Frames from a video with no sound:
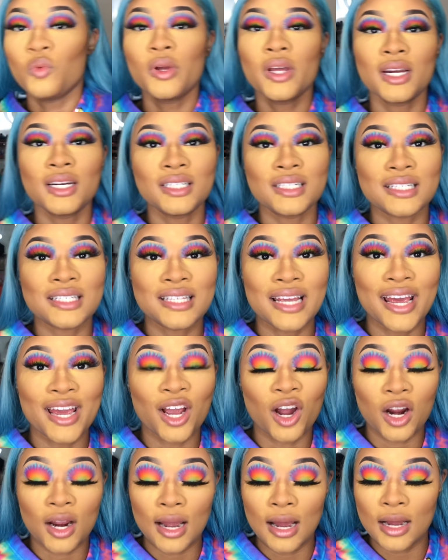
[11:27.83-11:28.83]
gonna just
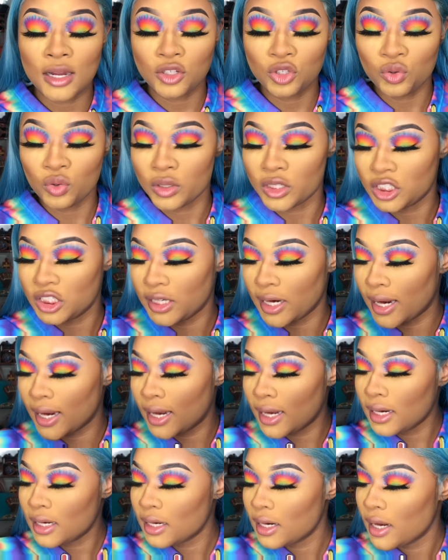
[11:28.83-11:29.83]
take our contour
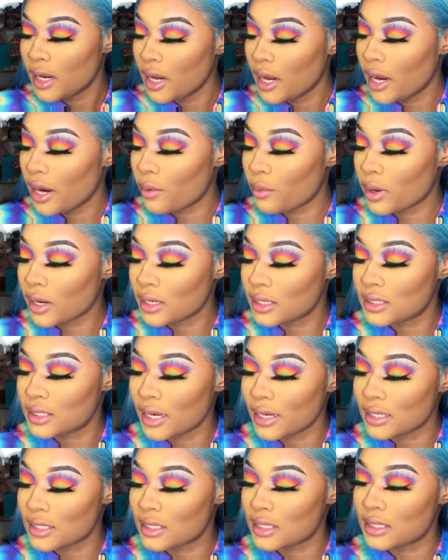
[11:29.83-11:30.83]
shade, and we're gonna
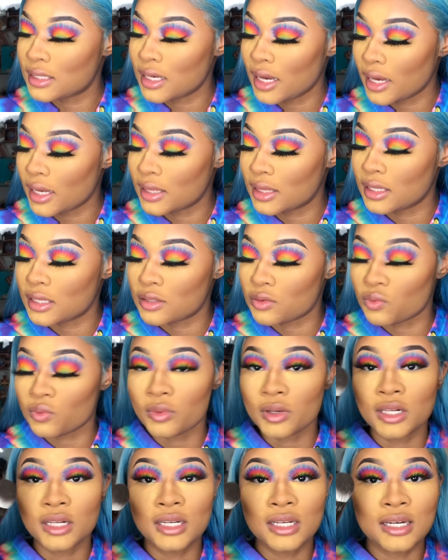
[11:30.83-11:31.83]
take this
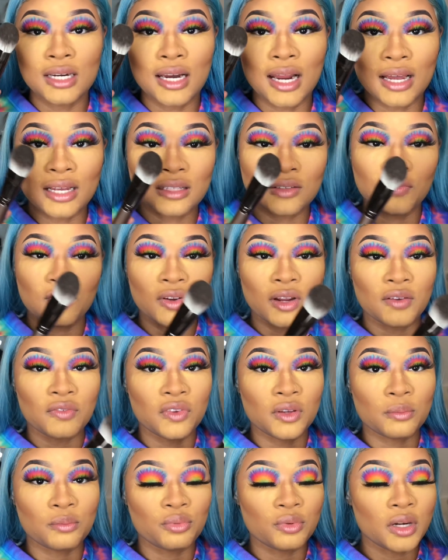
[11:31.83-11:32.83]
really nice
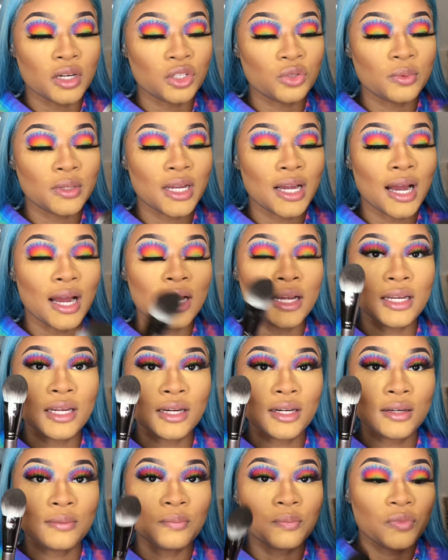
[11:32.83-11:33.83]
fluffy brush we got
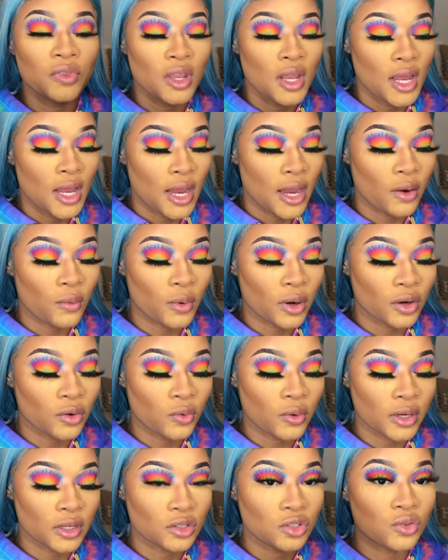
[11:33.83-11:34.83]
here, and we're
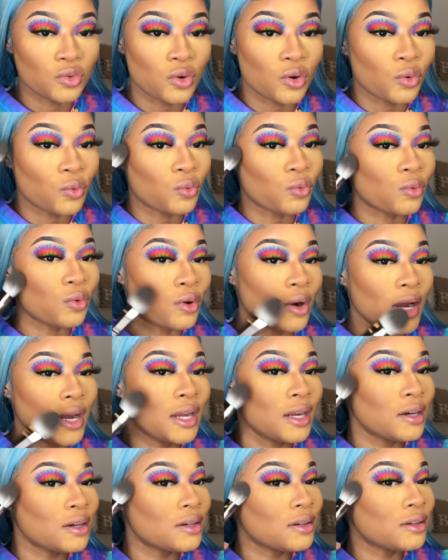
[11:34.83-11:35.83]
going to go
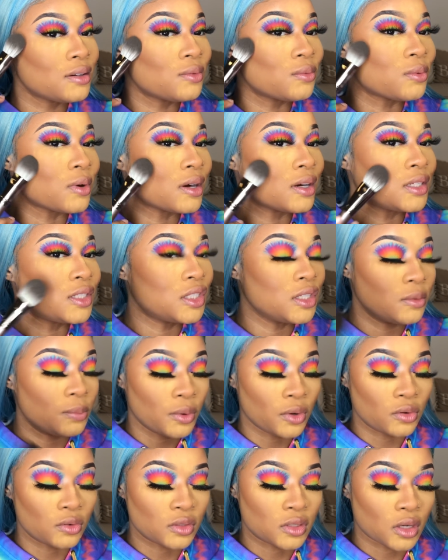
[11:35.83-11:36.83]
right where our
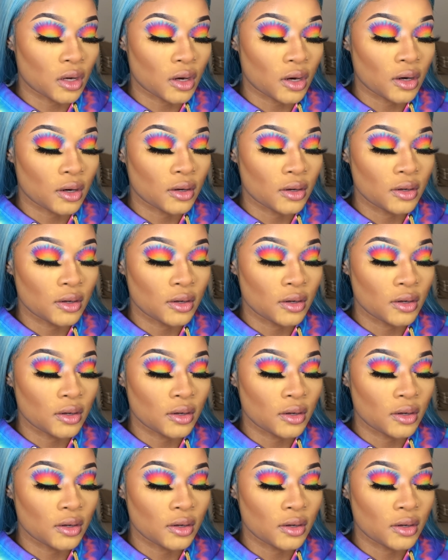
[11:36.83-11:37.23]
cheekbones are